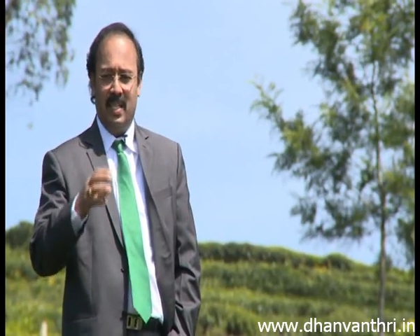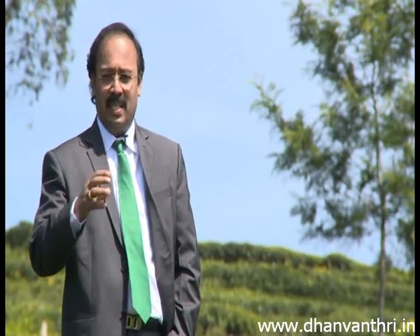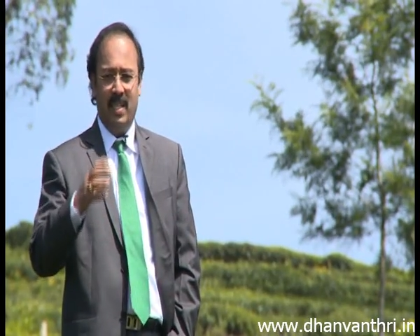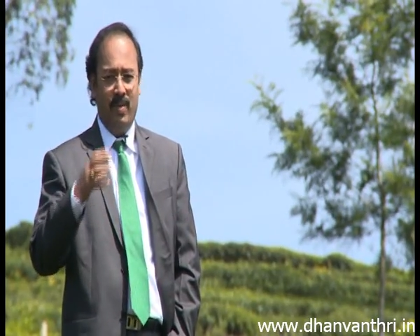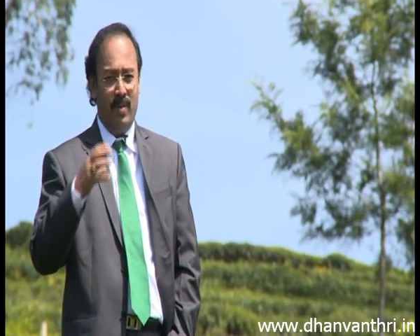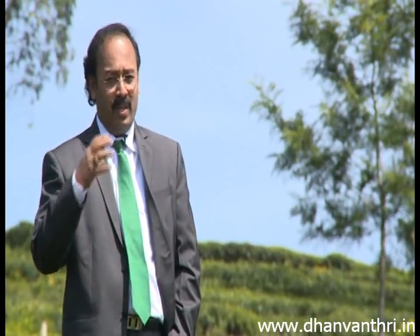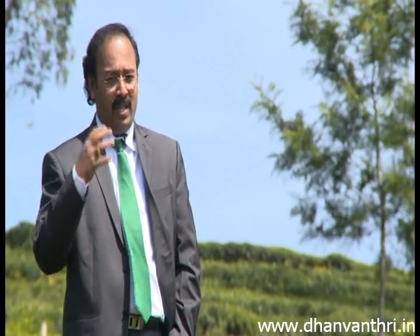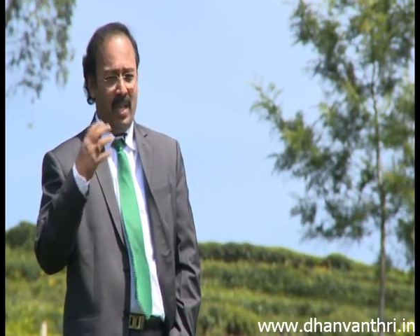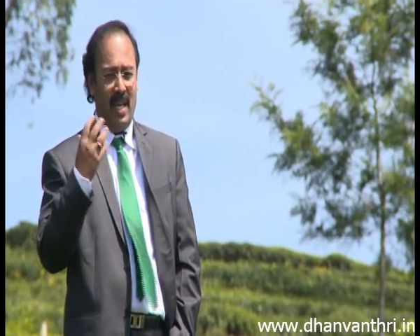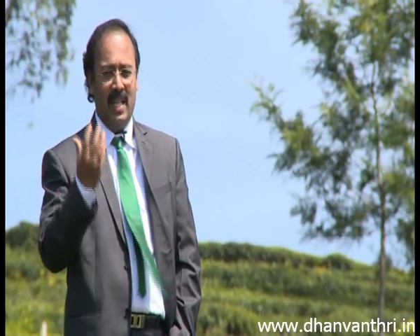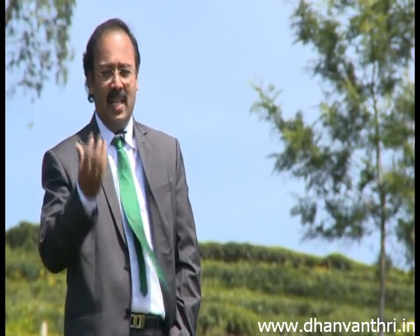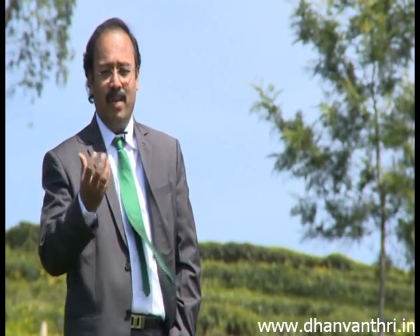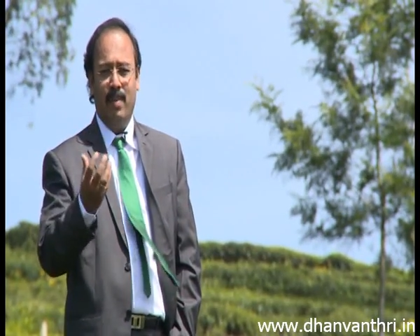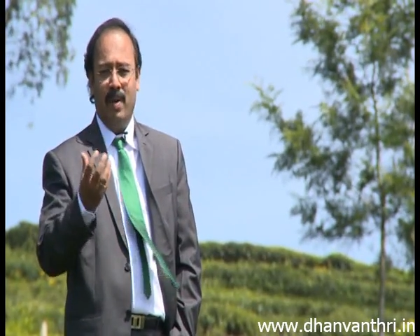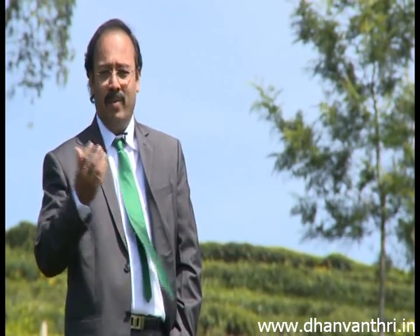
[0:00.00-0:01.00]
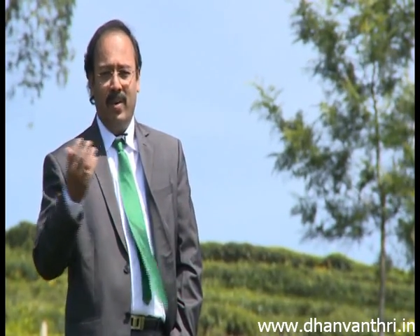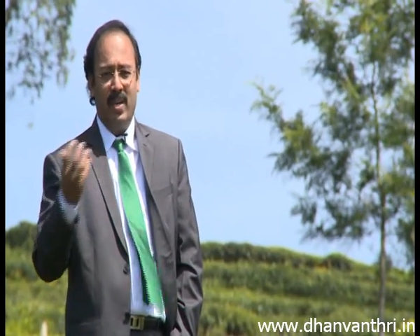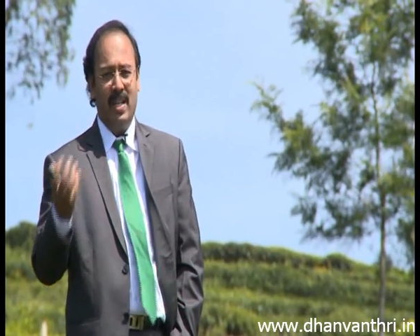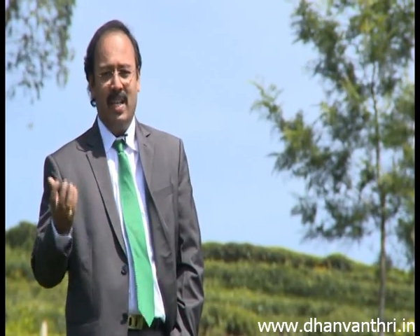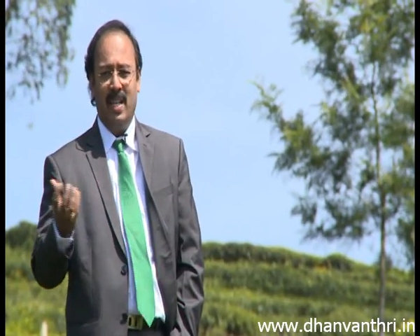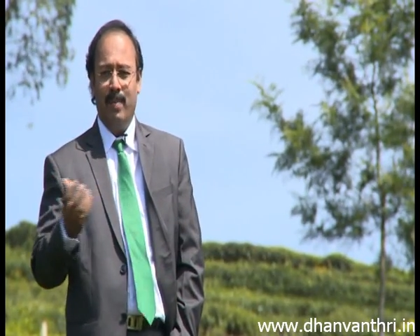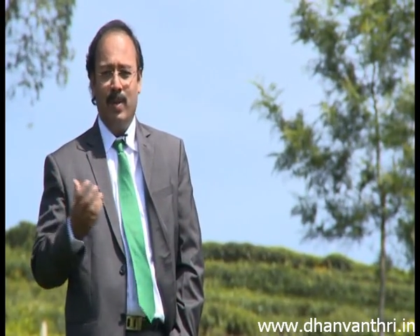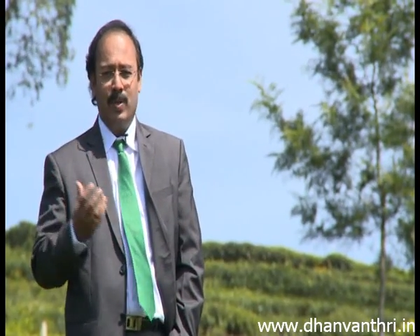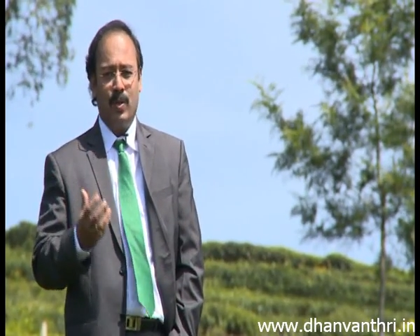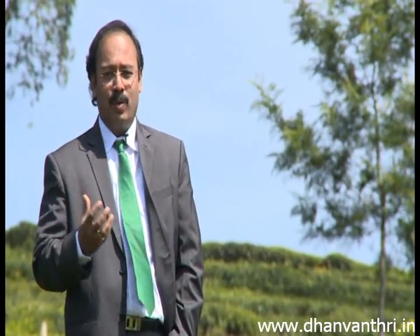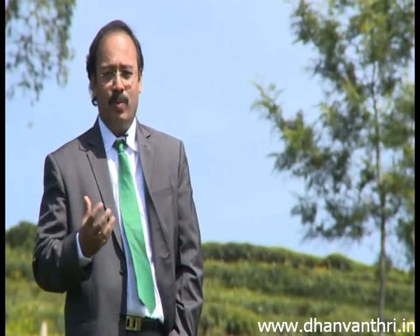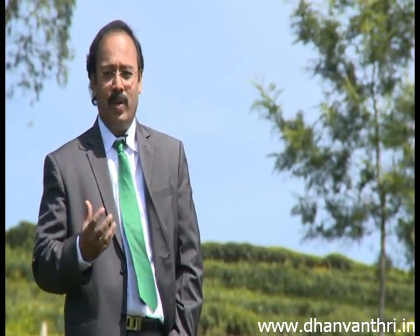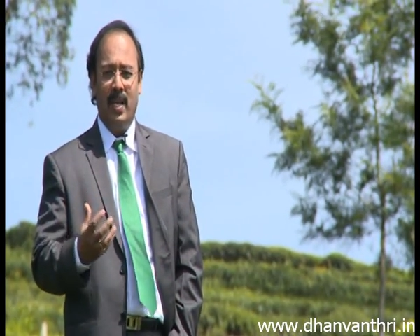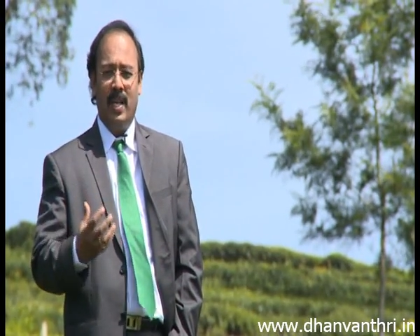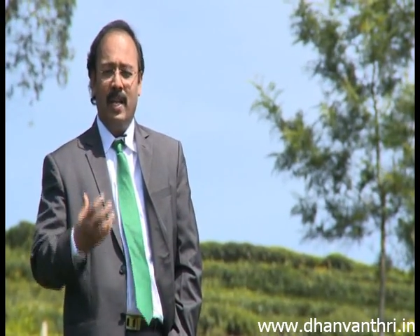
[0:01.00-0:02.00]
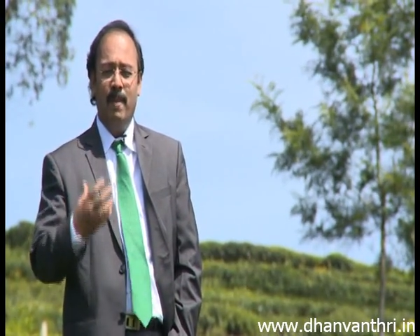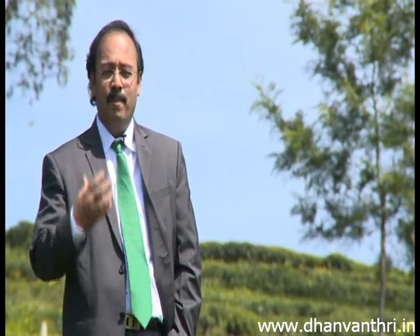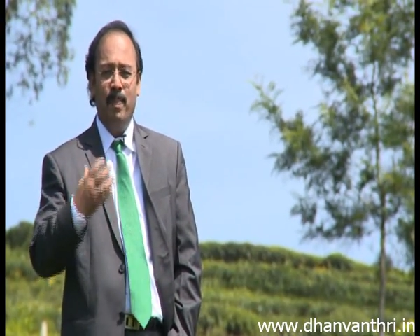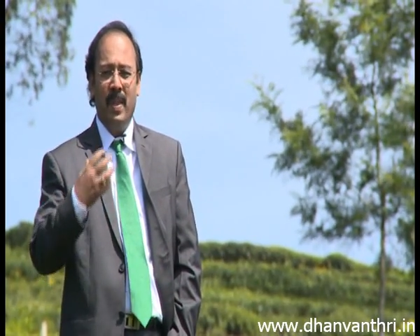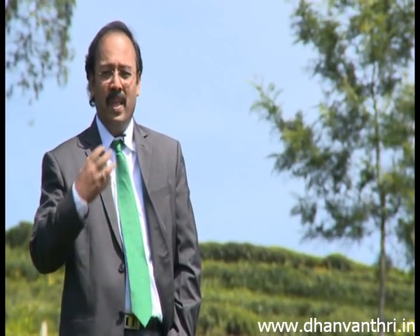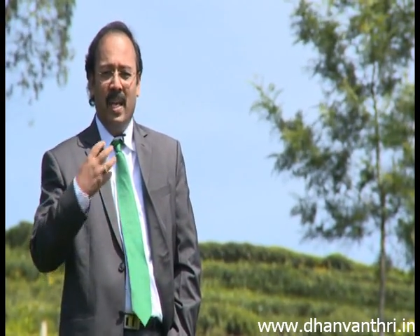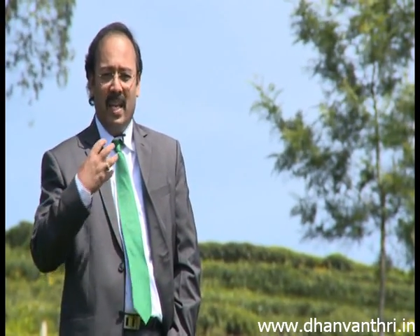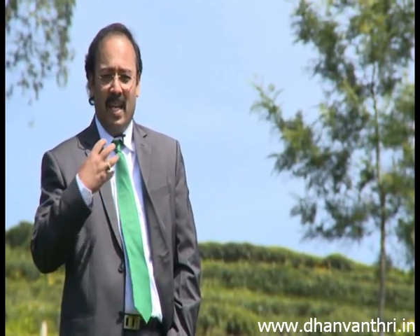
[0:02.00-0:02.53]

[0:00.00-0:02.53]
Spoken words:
No one is affected more than the other. When our